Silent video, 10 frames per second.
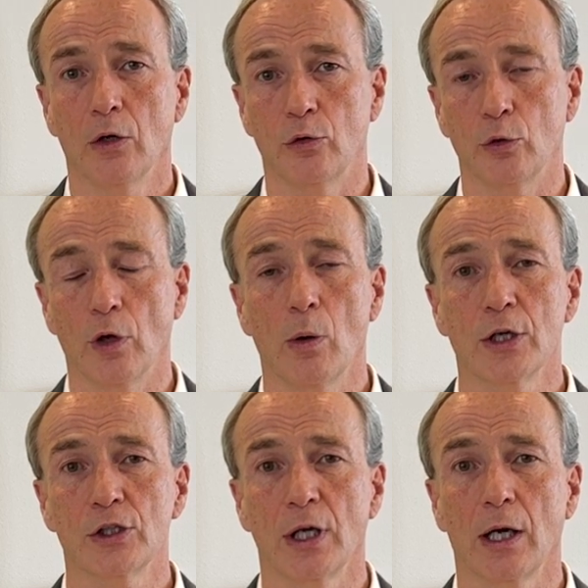to grow our
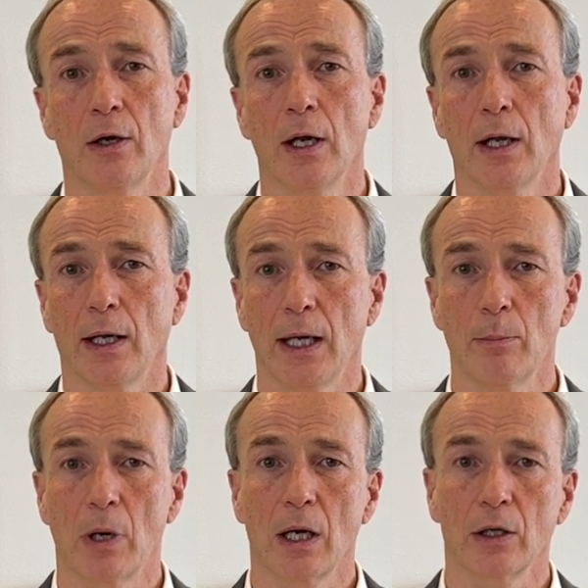share in
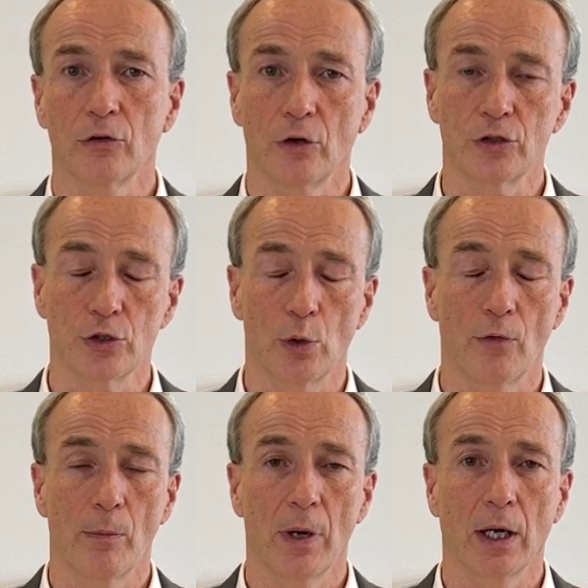markets such as
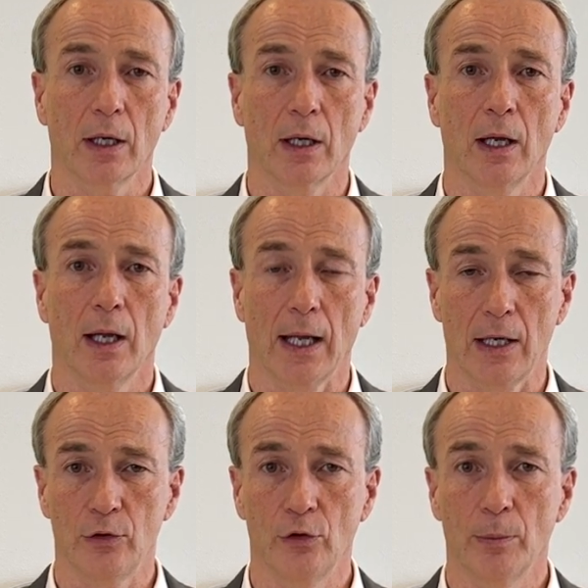North America
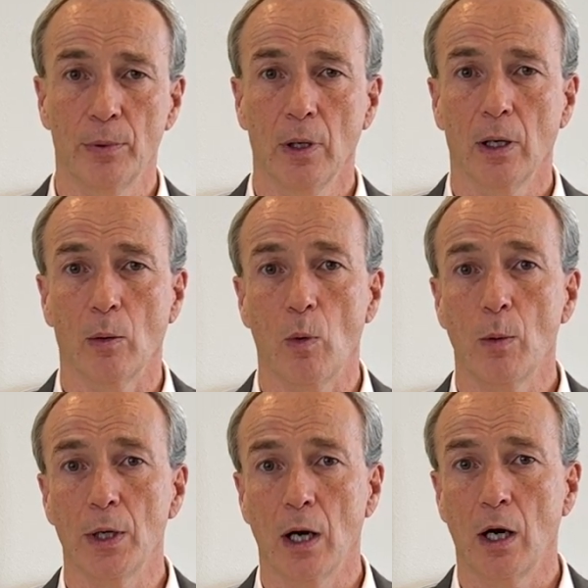and Europe where
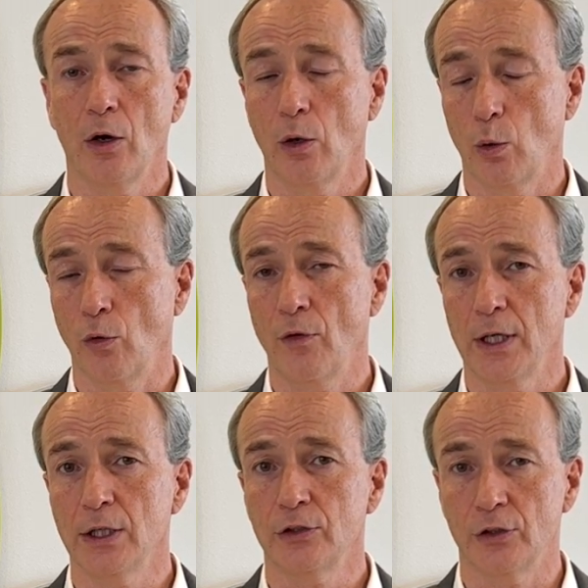we are
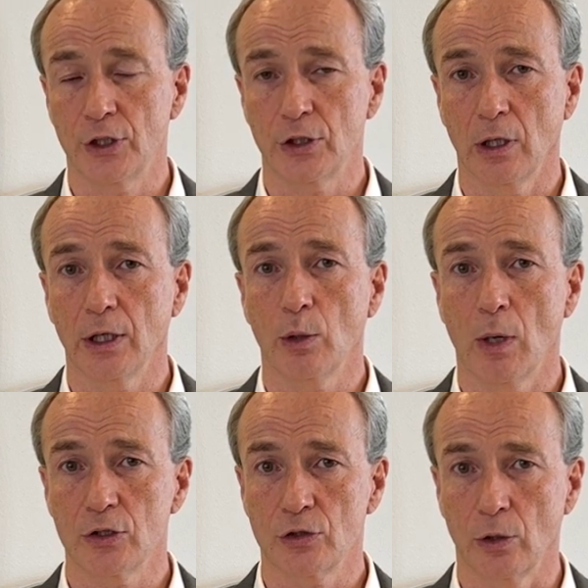already traditionally
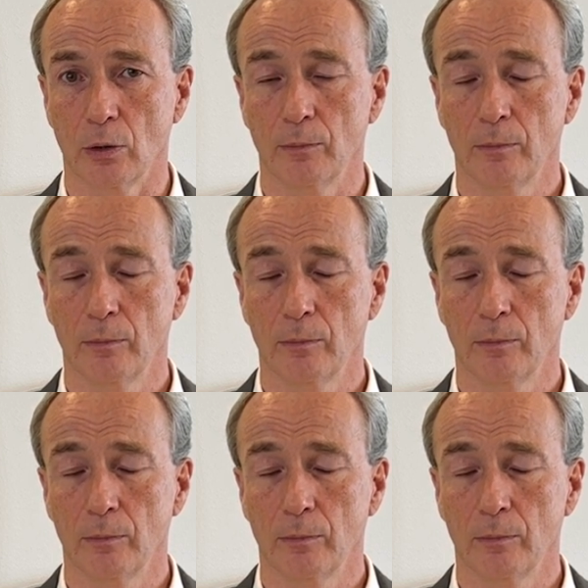quite strong.